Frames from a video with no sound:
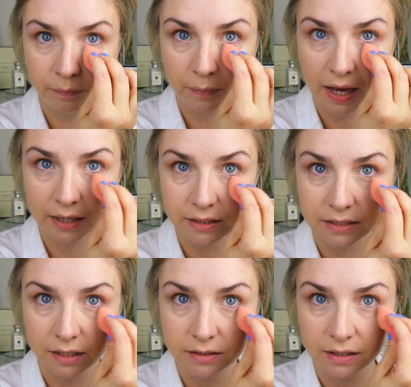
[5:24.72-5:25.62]
pat
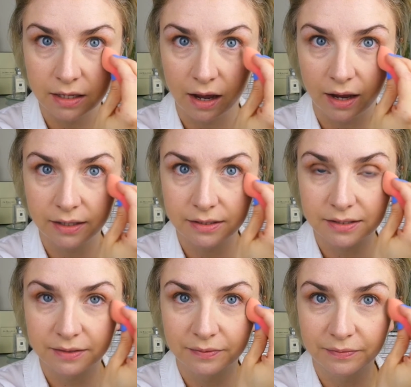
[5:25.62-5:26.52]
this under the
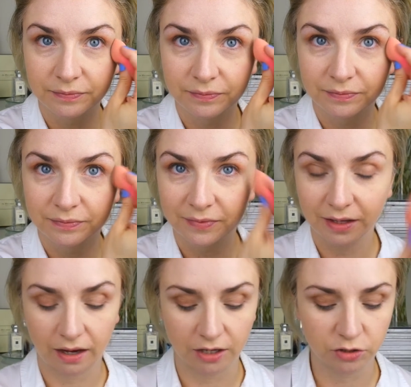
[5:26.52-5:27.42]
eyes.
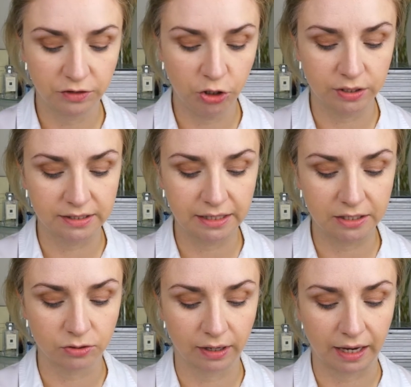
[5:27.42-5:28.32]
I don't think you can see
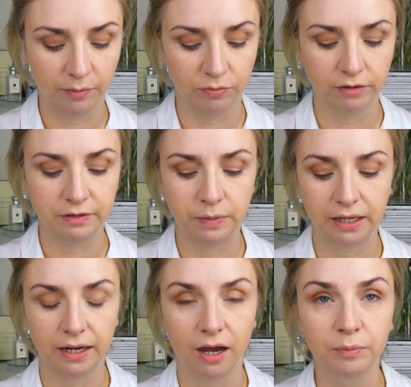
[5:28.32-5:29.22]
this on camera, he's
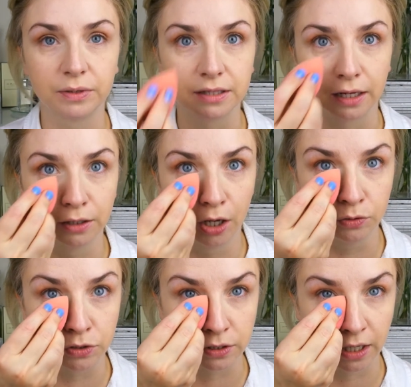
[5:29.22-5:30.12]
picking it up, but like
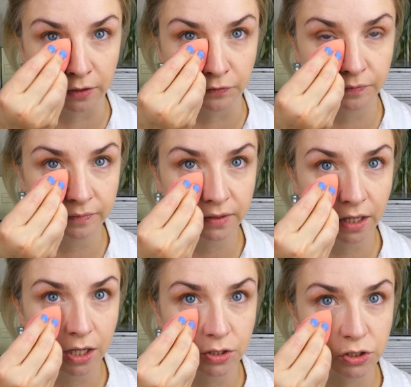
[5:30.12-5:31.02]
loads of kind of
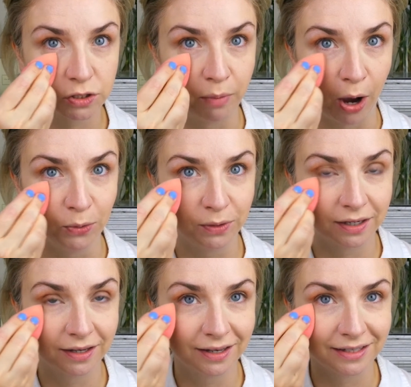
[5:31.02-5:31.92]
smoke
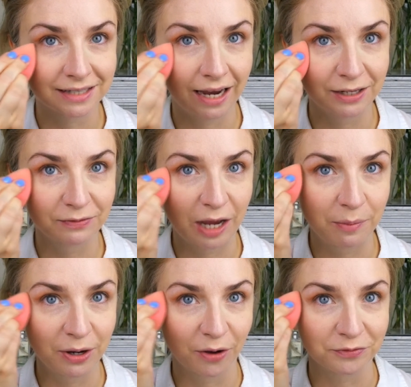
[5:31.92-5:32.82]
is kind of
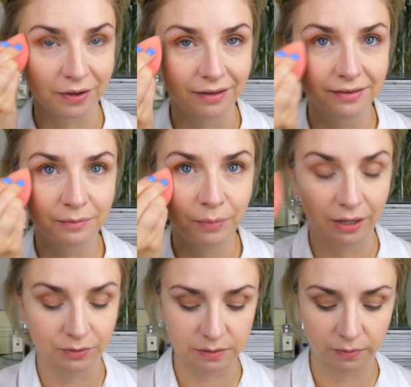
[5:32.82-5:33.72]
coming off it,
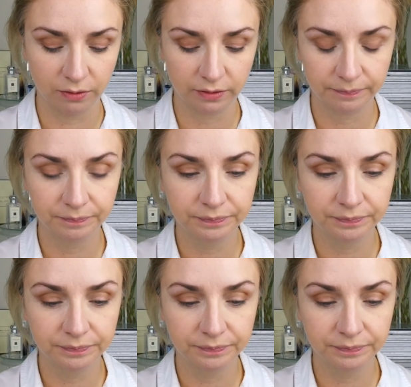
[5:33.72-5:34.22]
powder smoke.